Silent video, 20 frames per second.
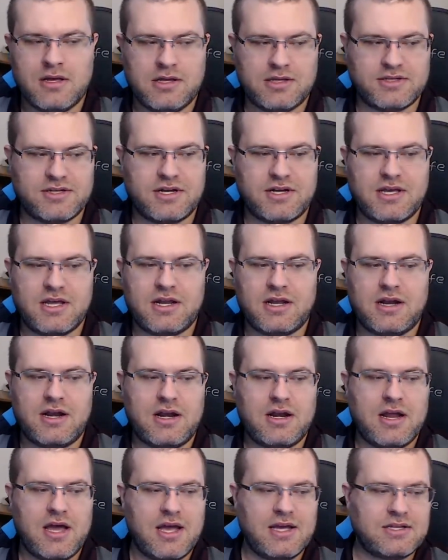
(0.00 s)
He's going to get a
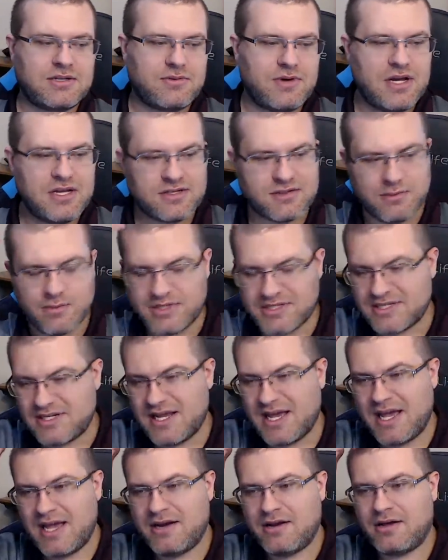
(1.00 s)
nice raise from his
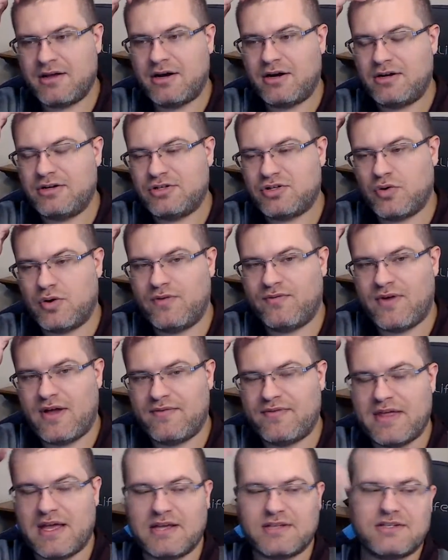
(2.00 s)

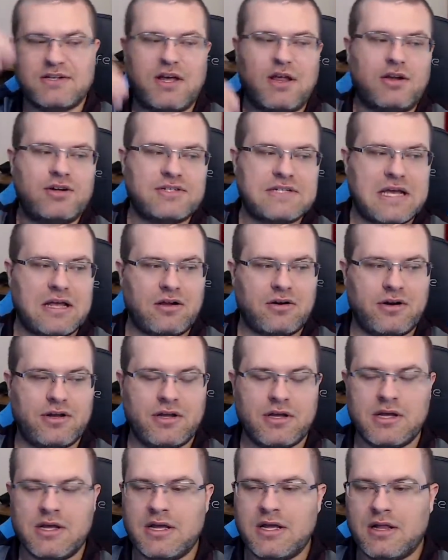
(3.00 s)
$925,000 salary